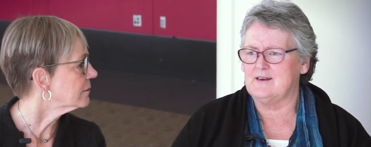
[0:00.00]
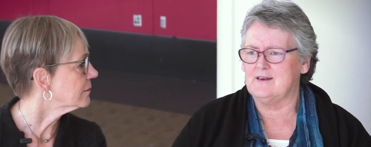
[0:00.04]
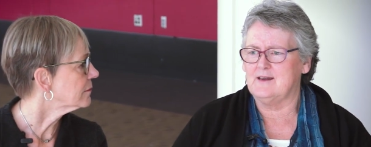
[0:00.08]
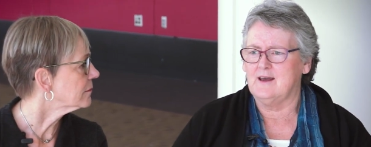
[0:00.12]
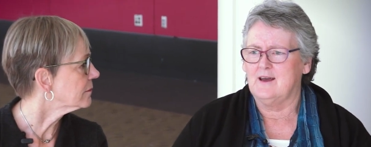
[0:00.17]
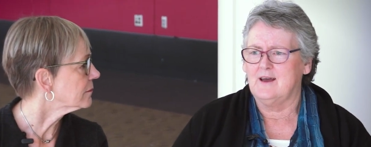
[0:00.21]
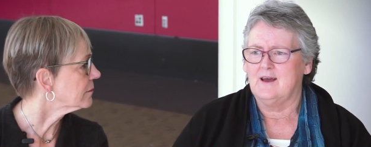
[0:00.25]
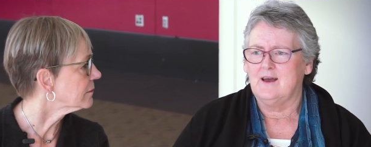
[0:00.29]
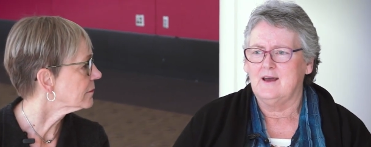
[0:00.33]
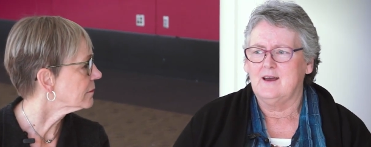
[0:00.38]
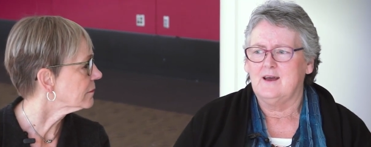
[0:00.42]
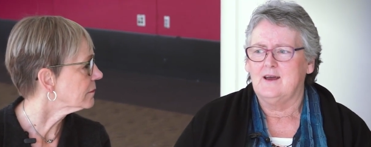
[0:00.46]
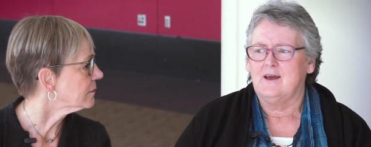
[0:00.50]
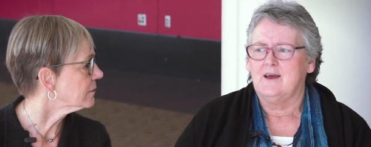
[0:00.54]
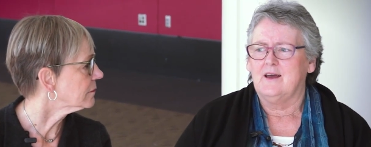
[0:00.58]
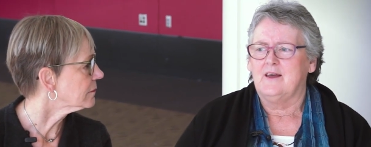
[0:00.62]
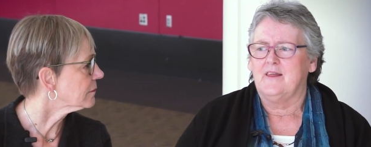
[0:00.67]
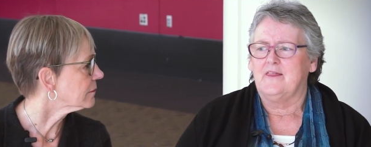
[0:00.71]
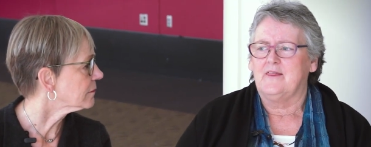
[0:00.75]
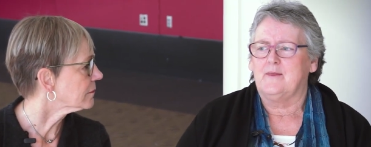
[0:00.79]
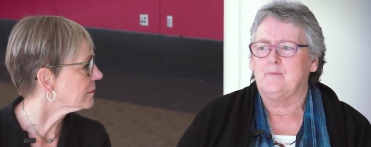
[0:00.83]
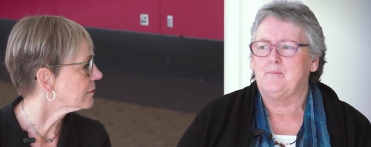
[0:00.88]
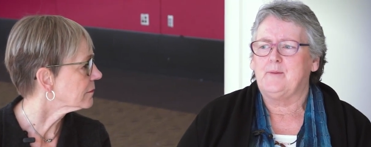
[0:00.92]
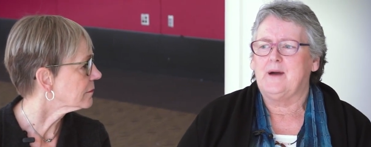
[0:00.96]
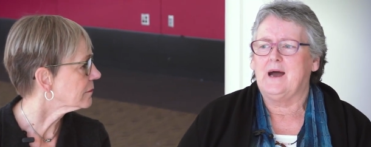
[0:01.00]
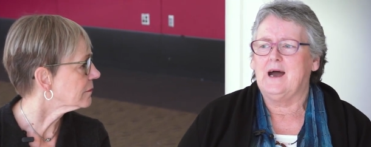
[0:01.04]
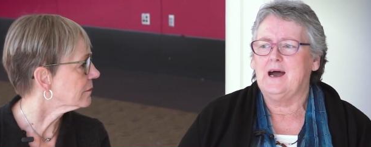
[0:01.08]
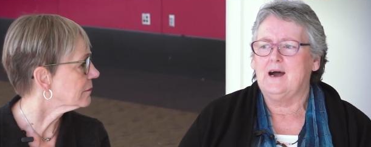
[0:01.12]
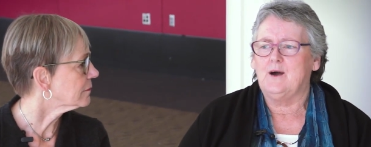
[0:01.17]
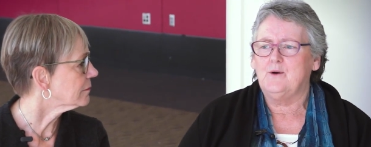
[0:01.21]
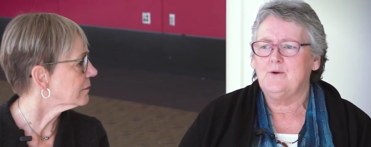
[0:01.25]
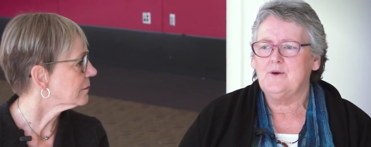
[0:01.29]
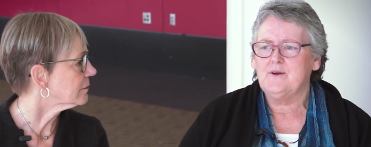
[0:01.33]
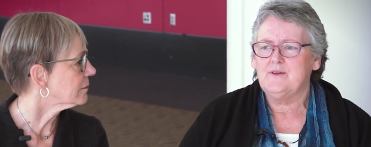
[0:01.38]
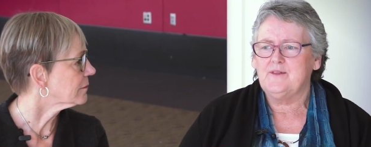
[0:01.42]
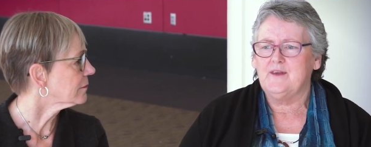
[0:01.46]
Speaker 1: and the
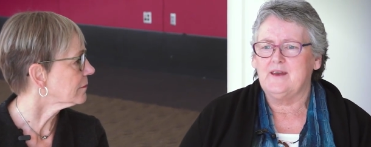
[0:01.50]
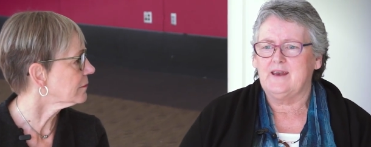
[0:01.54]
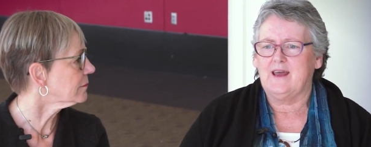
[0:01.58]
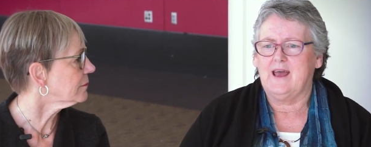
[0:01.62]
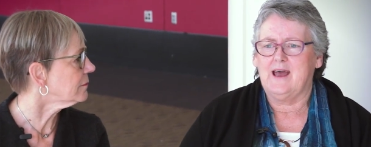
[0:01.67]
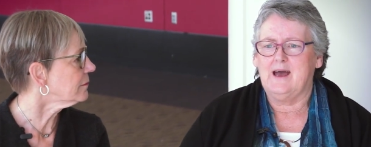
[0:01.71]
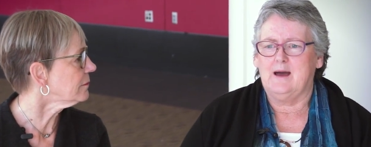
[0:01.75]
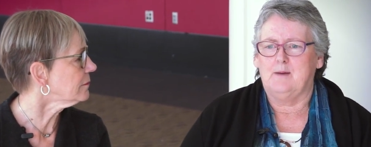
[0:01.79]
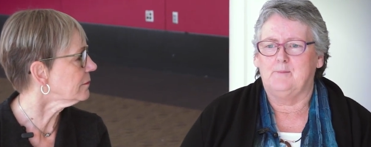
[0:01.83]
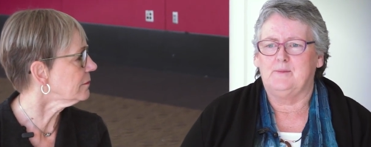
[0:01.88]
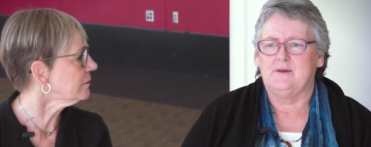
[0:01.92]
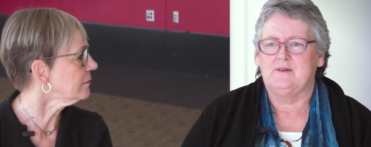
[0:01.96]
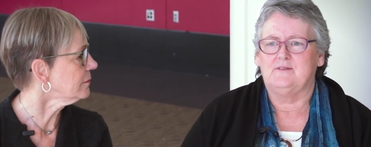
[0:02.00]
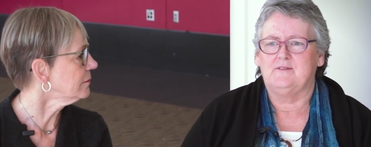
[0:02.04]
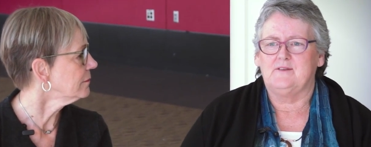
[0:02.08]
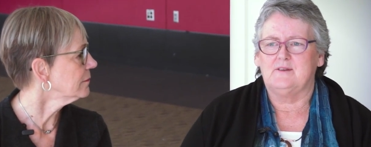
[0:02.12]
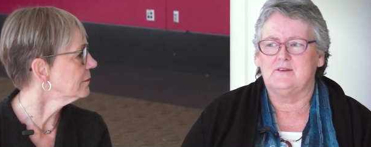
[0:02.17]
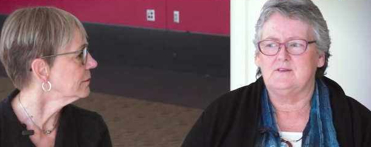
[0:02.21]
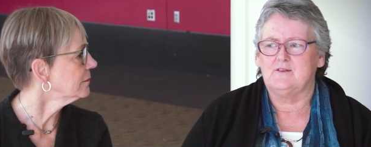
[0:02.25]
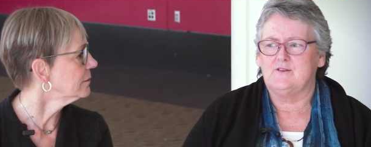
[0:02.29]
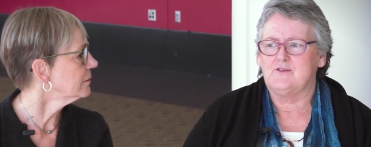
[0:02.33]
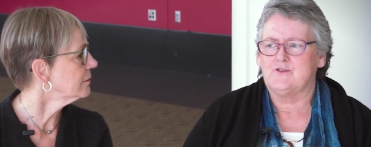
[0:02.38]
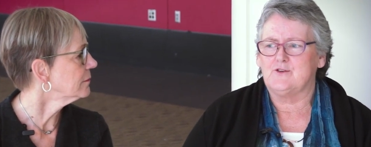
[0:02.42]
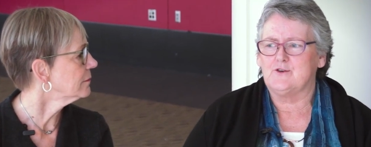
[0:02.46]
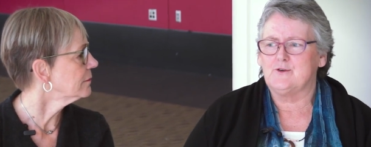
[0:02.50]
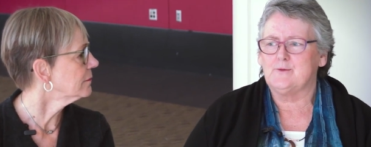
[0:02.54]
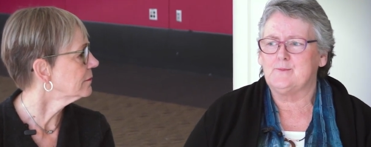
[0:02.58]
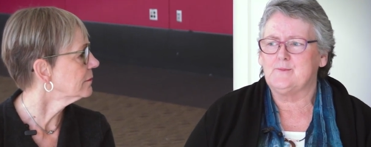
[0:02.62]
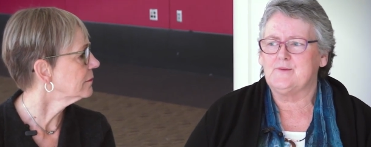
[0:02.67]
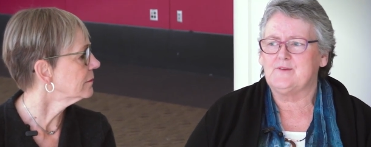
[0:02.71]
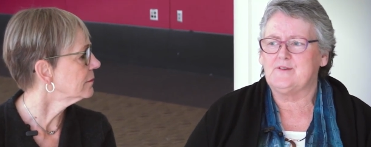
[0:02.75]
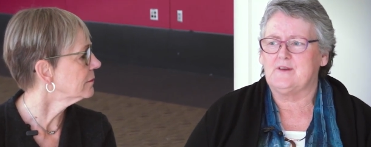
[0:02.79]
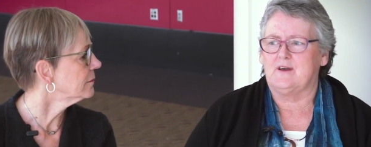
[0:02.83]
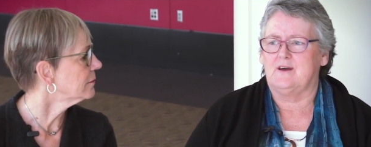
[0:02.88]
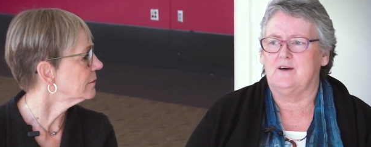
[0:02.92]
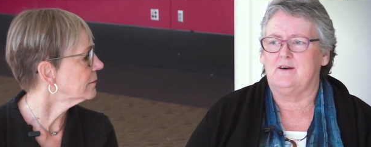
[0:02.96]
power that happens in
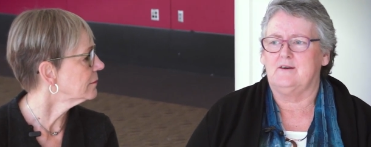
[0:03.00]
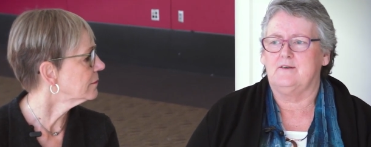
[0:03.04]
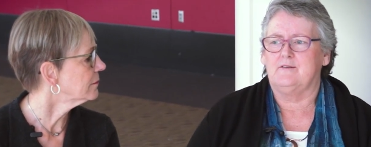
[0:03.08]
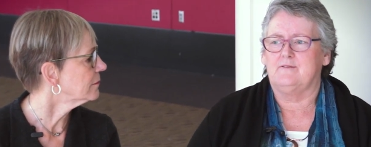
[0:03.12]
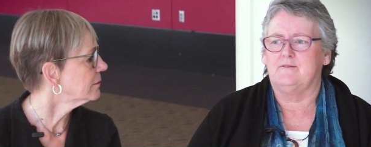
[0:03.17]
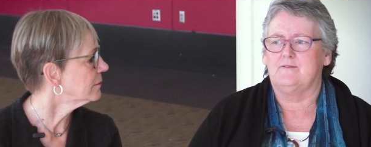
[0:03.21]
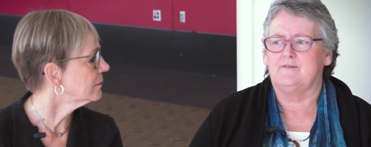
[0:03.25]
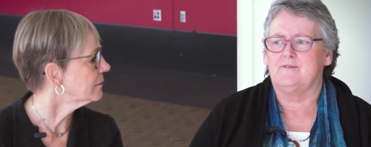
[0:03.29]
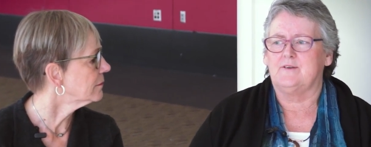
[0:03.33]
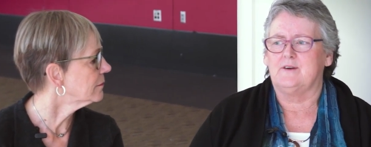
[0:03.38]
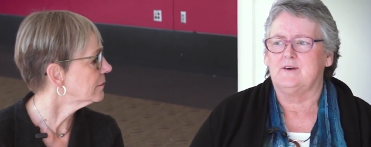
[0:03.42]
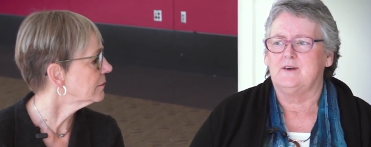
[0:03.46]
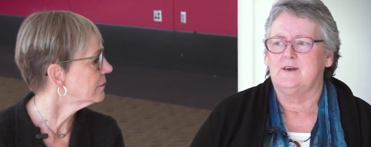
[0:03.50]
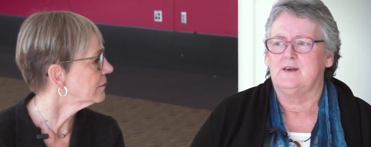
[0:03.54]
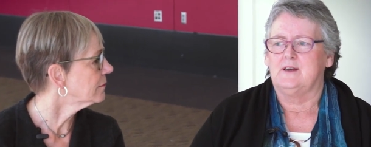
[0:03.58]
terms of